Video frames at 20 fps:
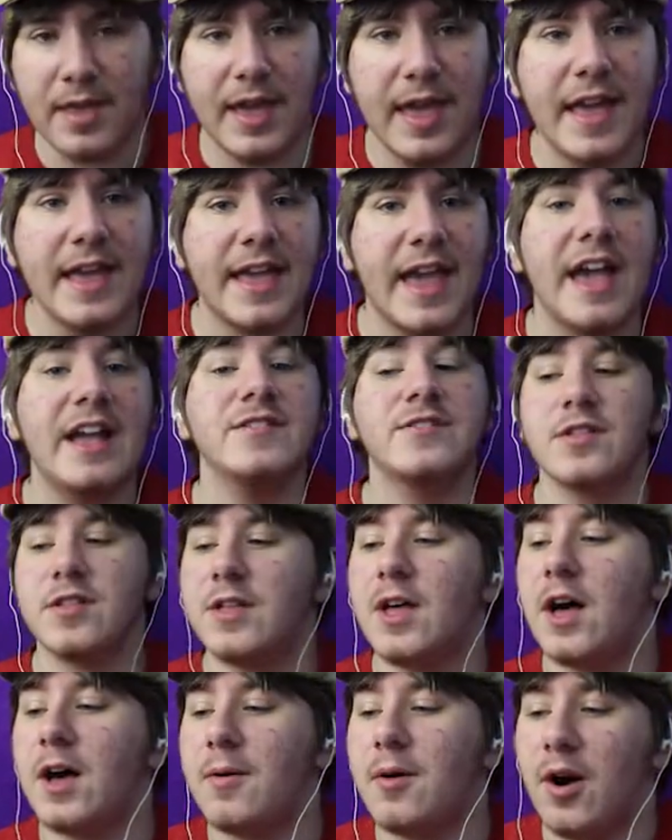it gains a
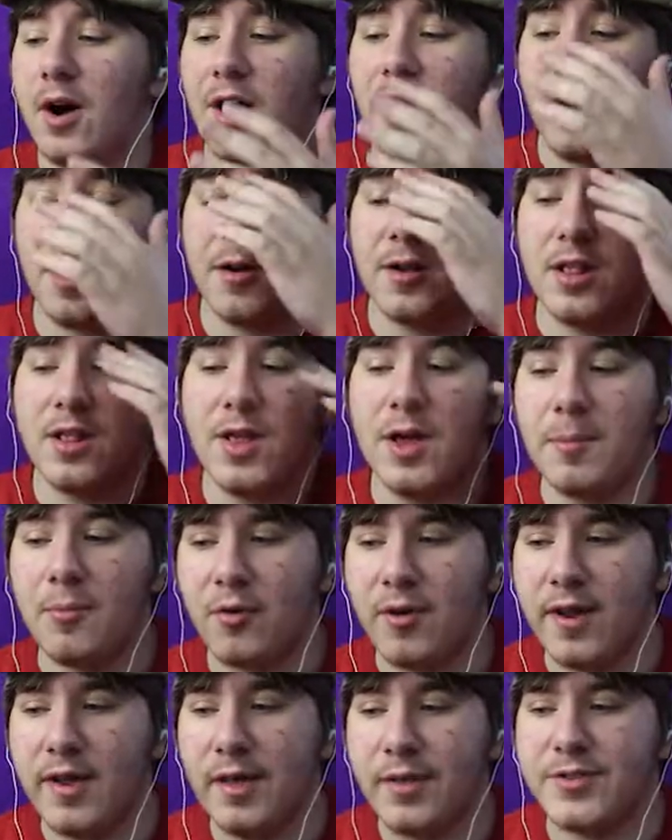lot
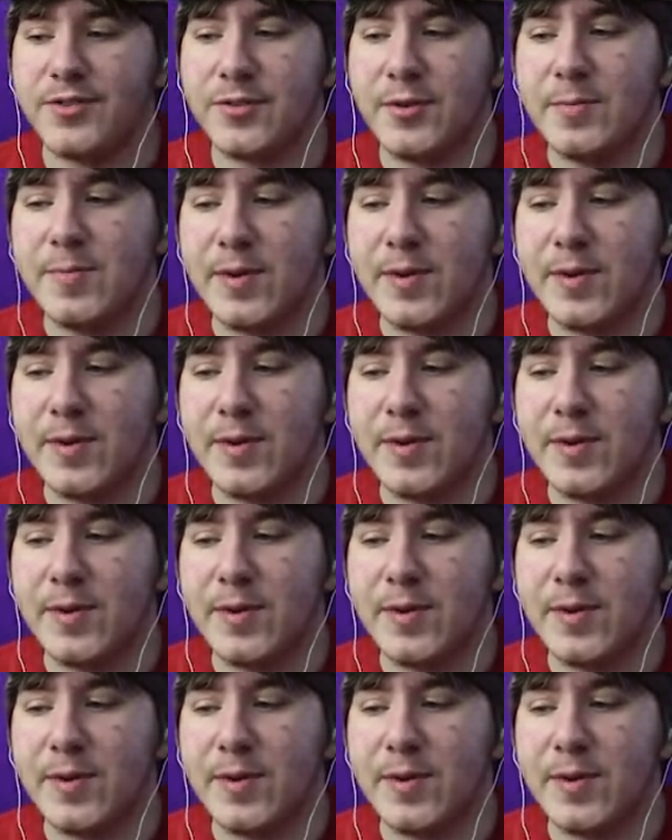more health. So he